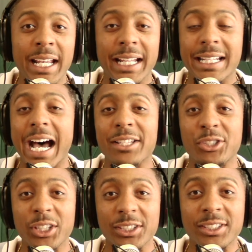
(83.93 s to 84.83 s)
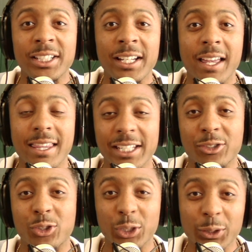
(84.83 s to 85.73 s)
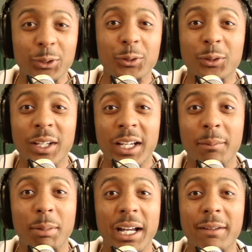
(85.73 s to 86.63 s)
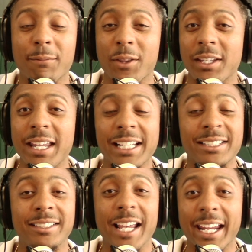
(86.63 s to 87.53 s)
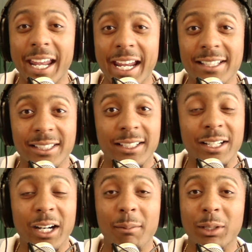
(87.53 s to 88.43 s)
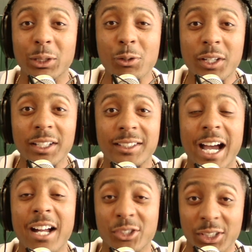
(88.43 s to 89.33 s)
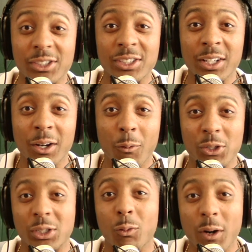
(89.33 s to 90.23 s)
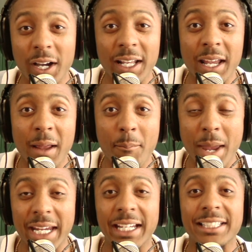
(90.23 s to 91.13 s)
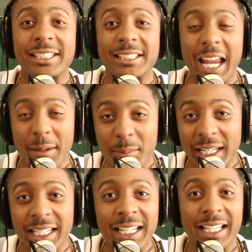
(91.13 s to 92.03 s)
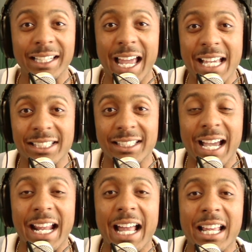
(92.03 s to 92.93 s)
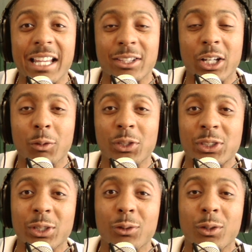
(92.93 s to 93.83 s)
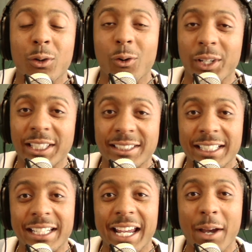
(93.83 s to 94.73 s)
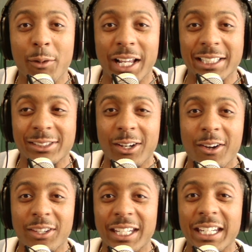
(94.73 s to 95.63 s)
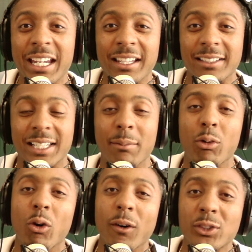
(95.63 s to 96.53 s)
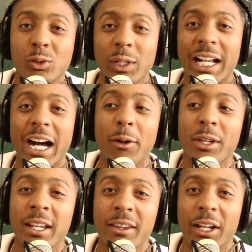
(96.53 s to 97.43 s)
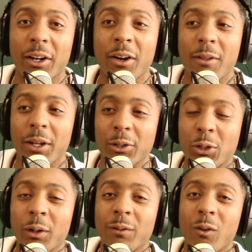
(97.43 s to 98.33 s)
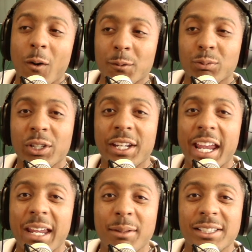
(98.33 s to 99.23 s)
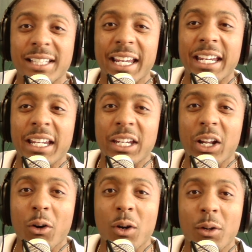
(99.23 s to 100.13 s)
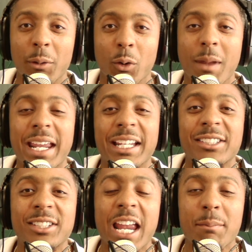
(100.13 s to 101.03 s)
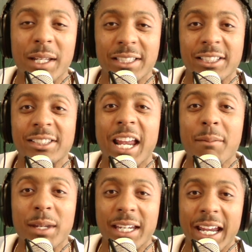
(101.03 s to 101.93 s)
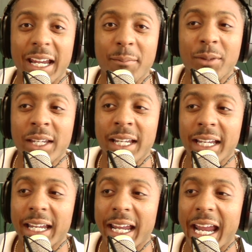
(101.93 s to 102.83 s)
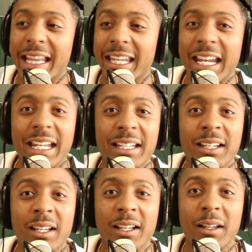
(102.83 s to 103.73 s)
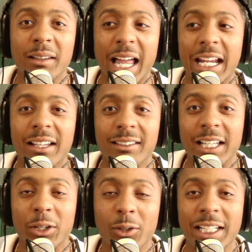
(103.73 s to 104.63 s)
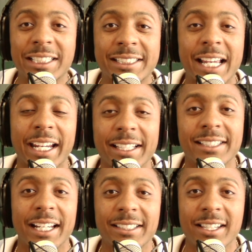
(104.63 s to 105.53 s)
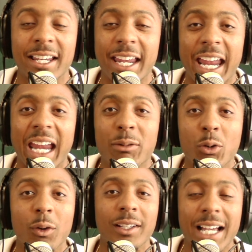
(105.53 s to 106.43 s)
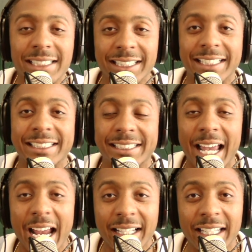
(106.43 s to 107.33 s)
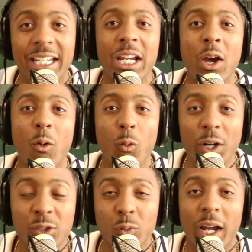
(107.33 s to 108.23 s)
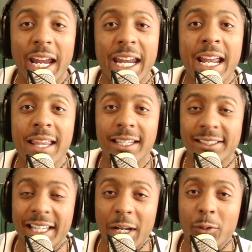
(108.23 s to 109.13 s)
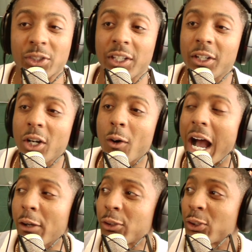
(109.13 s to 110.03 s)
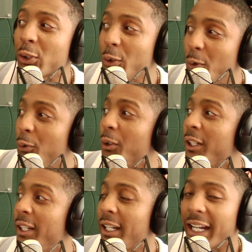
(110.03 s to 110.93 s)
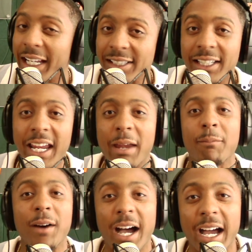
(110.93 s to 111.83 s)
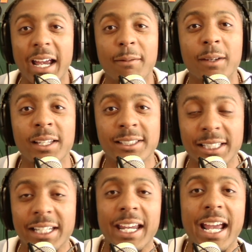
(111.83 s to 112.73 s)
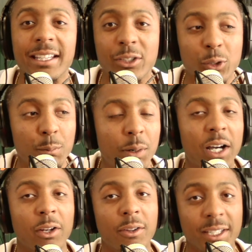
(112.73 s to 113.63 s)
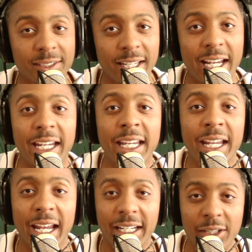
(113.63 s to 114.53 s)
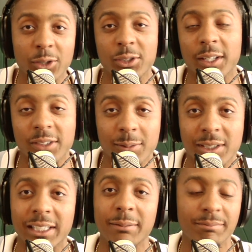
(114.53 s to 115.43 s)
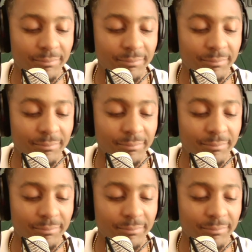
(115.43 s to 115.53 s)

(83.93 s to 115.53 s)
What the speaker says: not just this June, but for the next decade to come. Luka Doncic was the one making a statement last night. I thought it was so corny, C-Cat, when I saw the Timberwolves tweet out their uniforms pregame and say, you know, that we're making a statement. It's a statement game. And then, like, literally seconds into the game, you realized exactly which way this thing was going to go. How soon into game five, C-Cat, did you punt on this thing and get yourself some sleep?